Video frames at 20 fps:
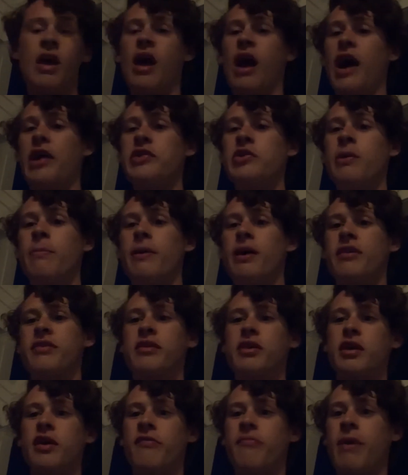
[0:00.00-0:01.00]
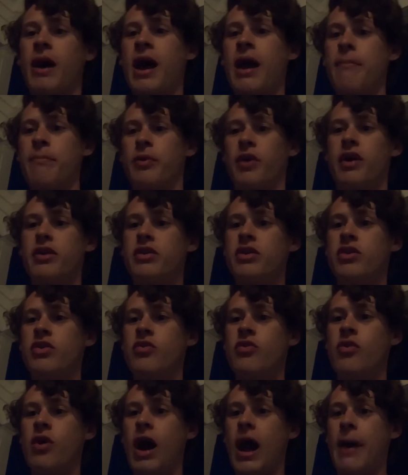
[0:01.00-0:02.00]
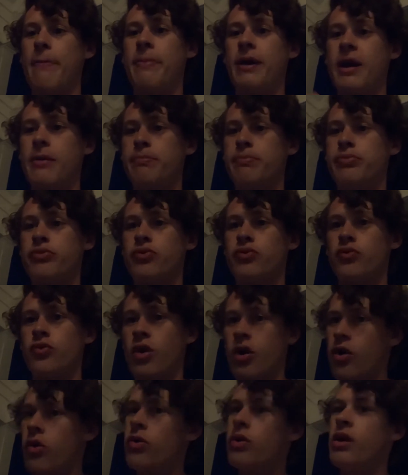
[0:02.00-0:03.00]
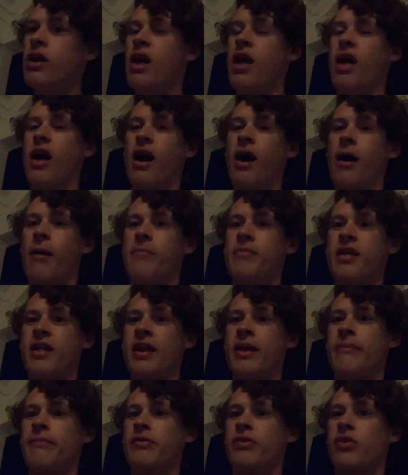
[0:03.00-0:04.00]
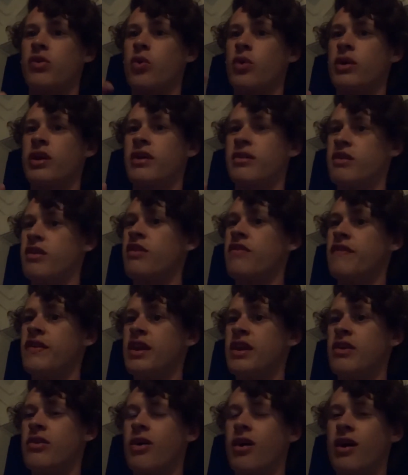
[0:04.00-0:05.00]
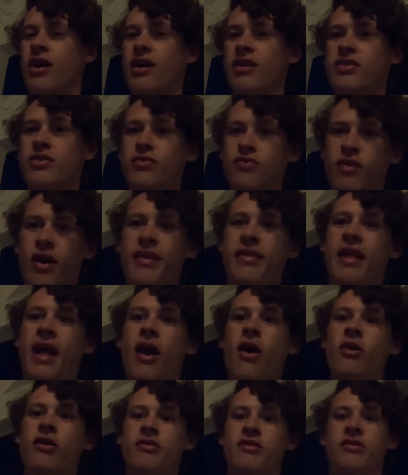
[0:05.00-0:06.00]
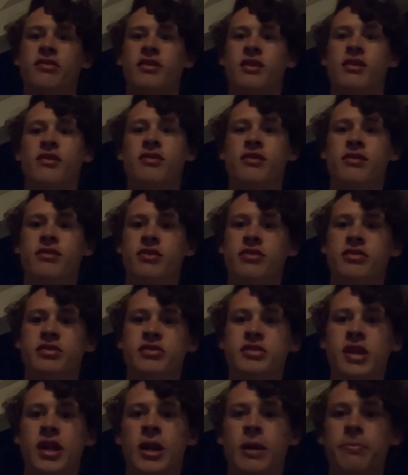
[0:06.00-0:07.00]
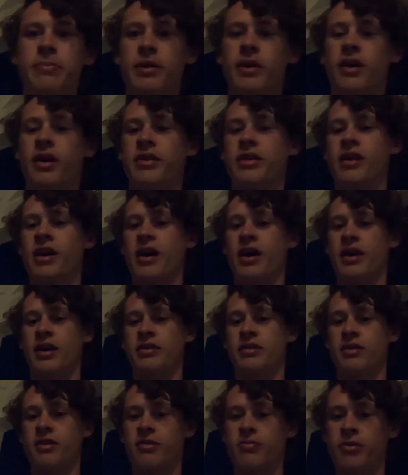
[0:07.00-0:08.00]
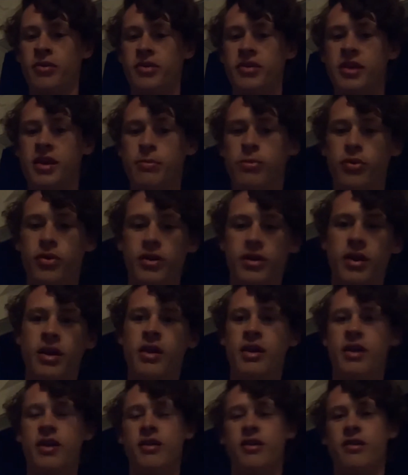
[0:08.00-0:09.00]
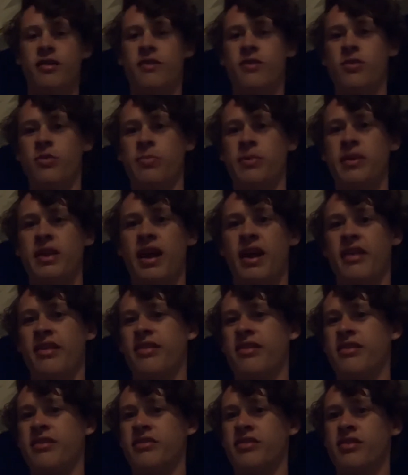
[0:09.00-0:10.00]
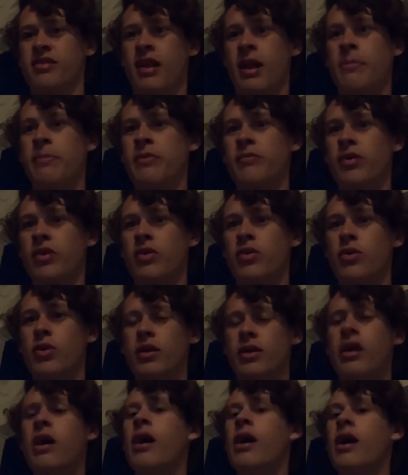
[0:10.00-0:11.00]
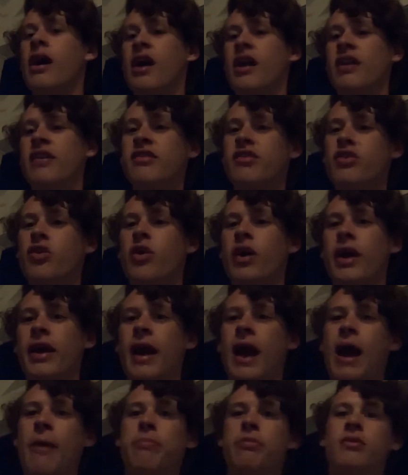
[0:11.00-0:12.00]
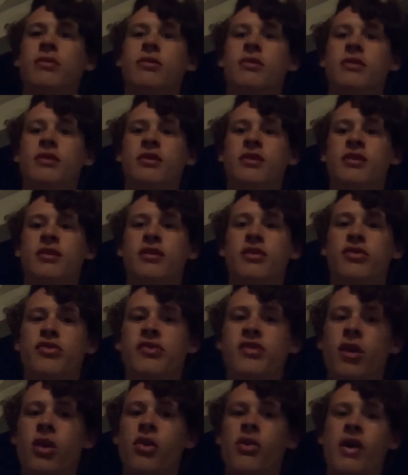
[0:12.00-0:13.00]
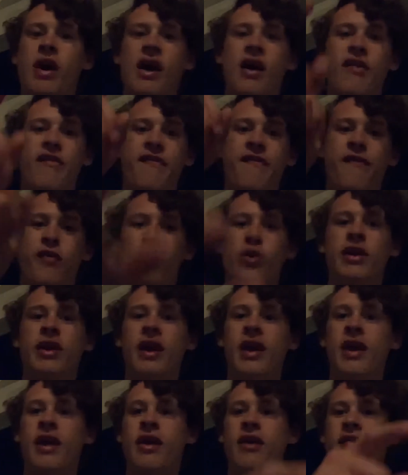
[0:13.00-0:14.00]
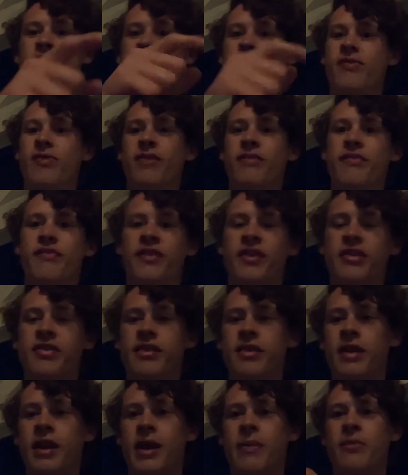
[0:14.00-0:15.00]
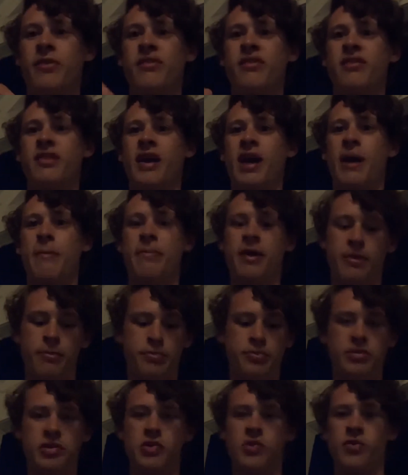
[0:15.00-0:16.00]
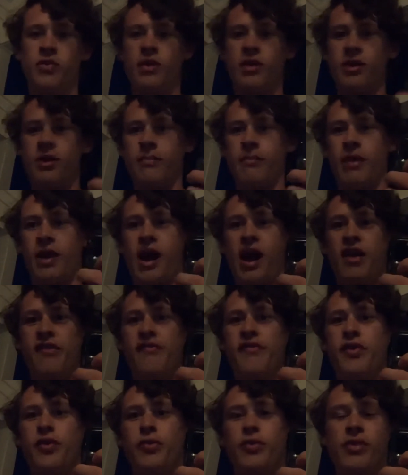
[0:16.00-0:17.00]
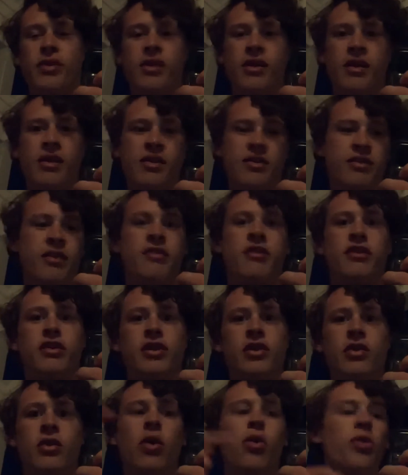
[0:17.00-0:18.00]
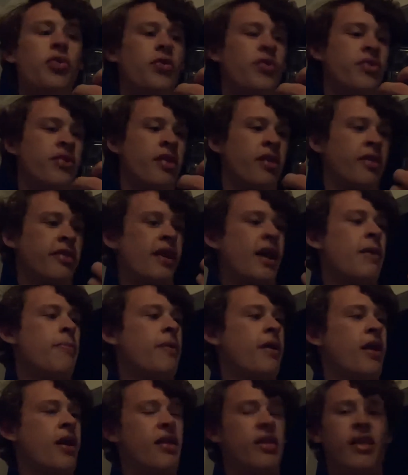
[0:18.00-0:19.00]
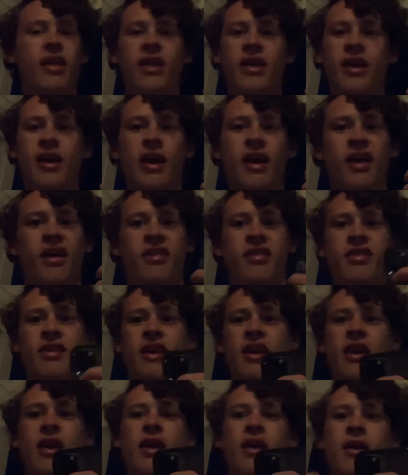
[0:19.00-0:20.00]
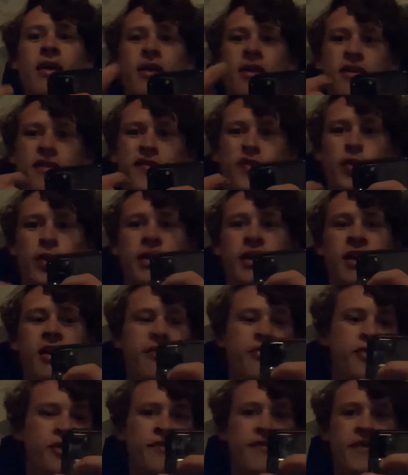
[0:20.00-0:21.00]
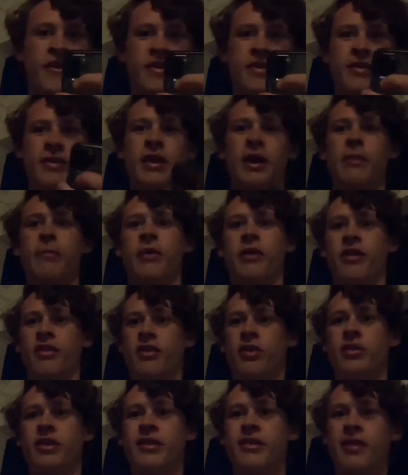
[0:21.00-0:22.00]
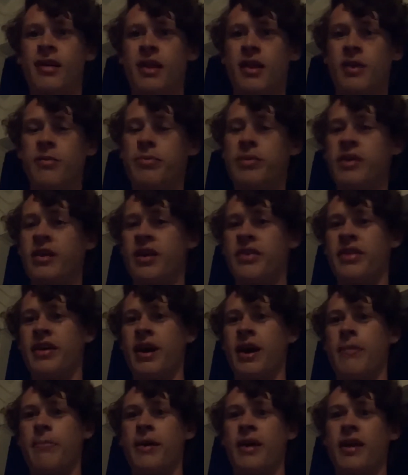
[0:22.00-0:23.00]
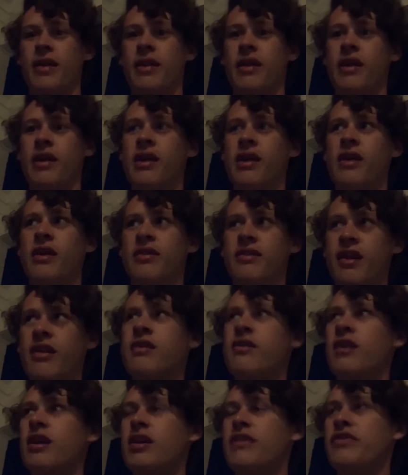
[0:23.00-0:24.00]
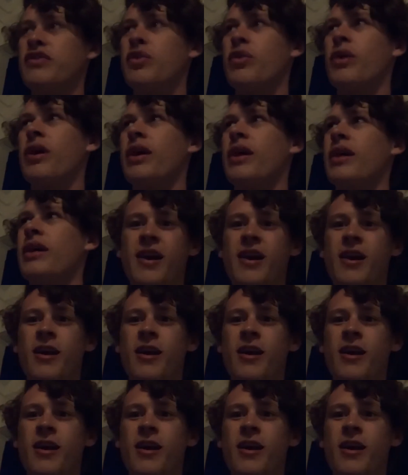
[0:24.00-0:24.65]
Also unboxing of my brand new iPad Pro that I'm recording this video on right now, because it's easy to just set up on I got the smart keyboard. It's super nice to set up and record. It is annoying, Apple. You still don't have 4K front-facing cameras on the iPad Pro. My iPhone, that's a year older than this iPad, has a 4K front-facing camera. It's only 1080p on the iPad. That's kind of annoying.